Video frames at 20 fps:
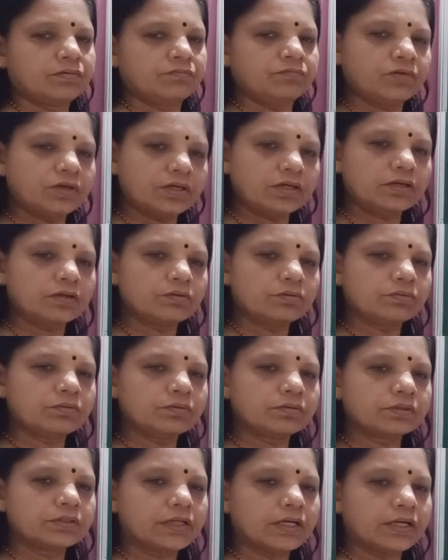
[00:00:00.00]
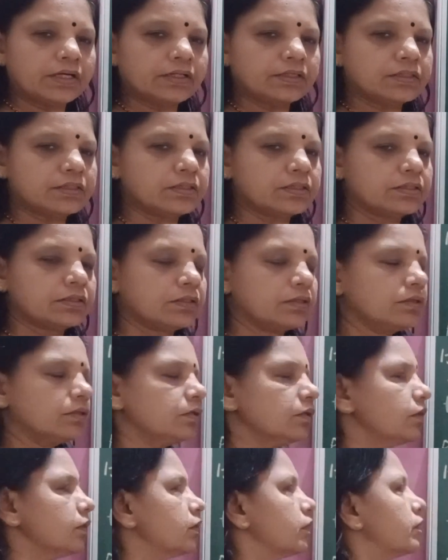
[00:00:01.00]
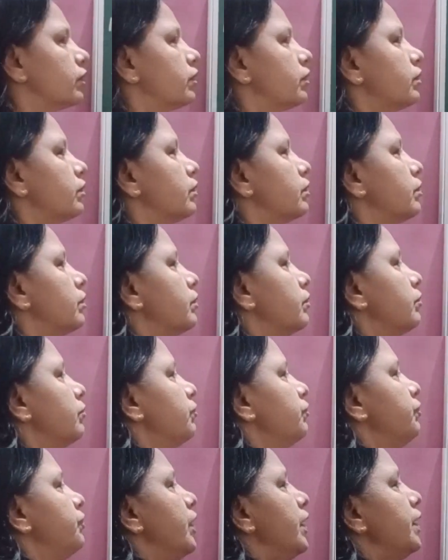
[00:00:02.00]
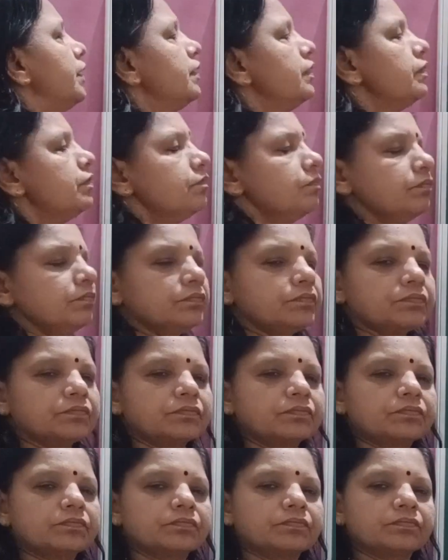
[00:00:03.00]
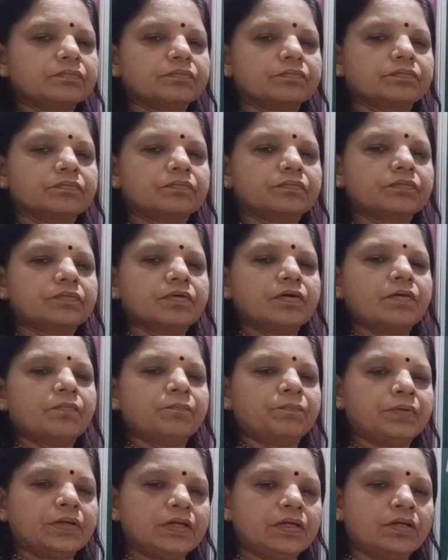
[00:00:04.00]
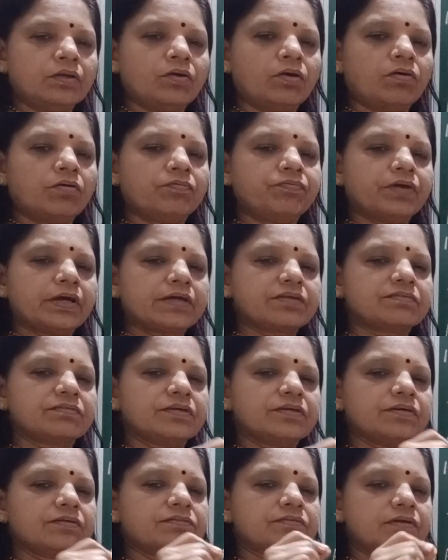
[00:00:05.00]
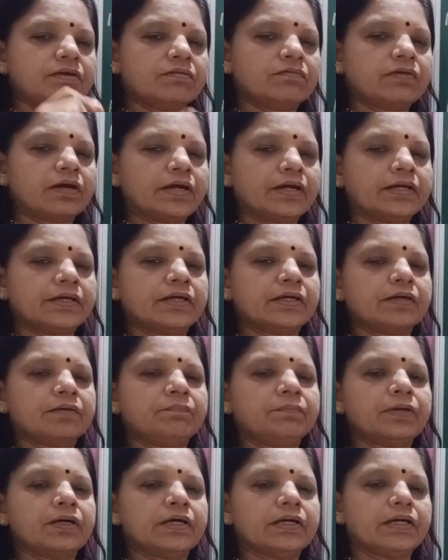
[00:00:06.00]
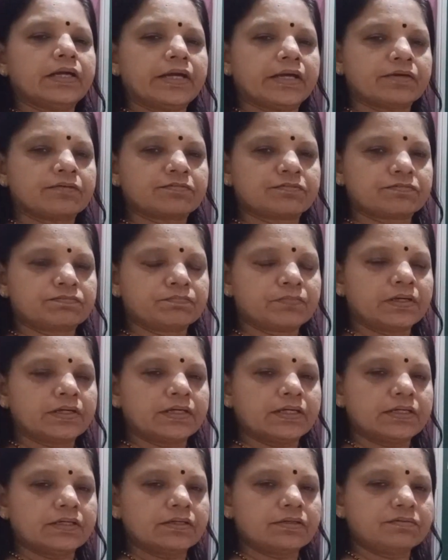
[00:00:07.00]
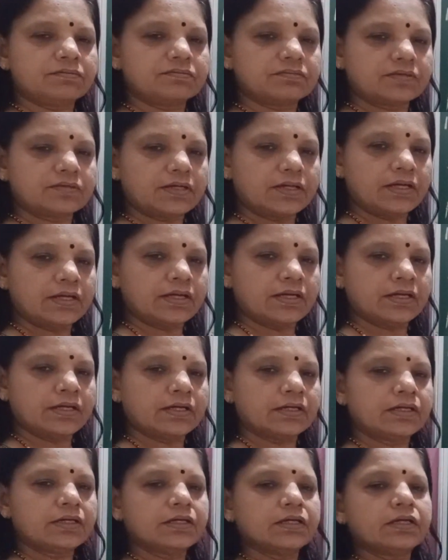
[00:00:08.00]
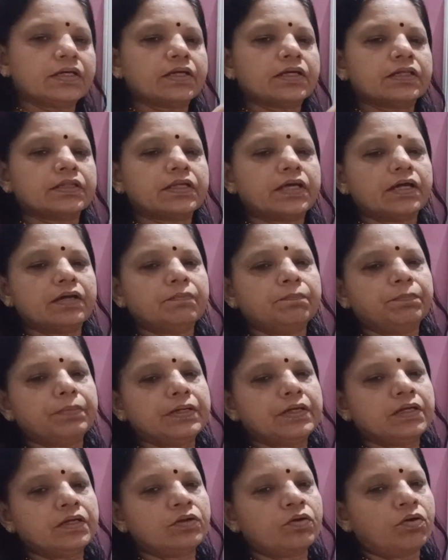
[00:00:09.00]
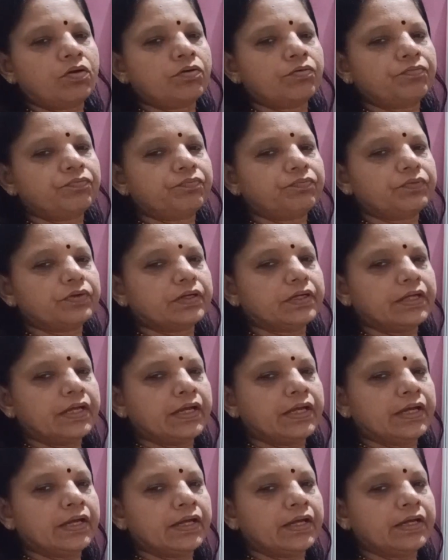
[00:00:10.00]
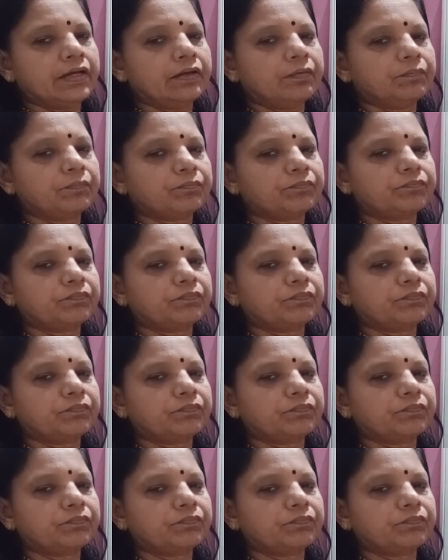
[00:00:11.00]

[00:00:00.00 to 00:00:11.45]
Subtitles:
We know that when P of x is divided by x minus a, then P of a